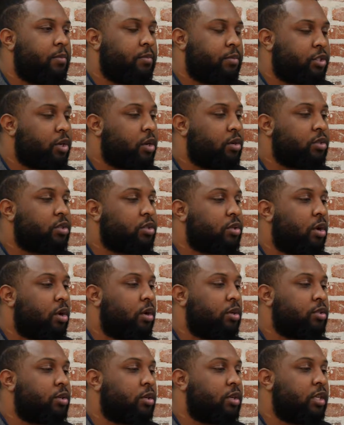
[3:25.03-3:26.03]
Certain
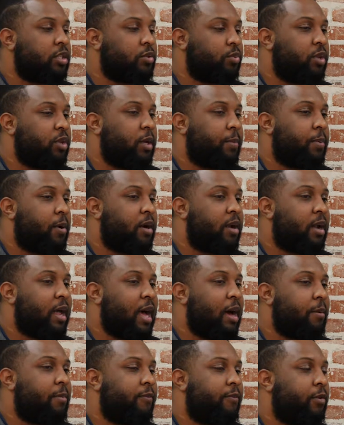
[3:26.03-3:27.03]
songs is really a part of the
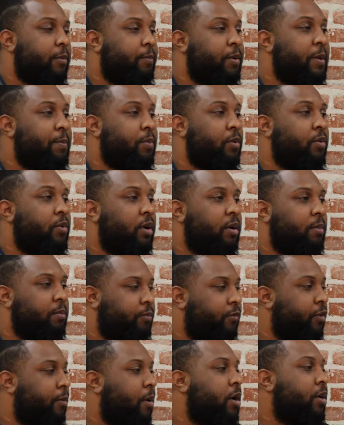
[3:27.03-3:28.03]
album for people,
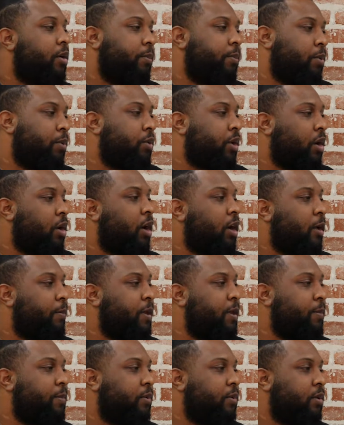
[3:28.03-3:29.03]
for broken-hearted
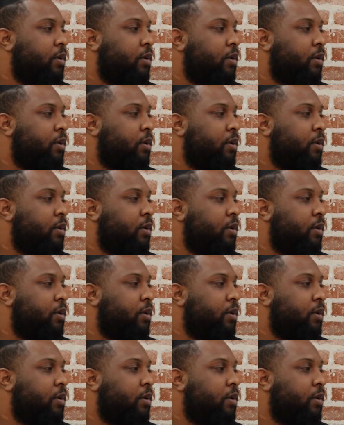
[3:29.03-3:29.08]
people.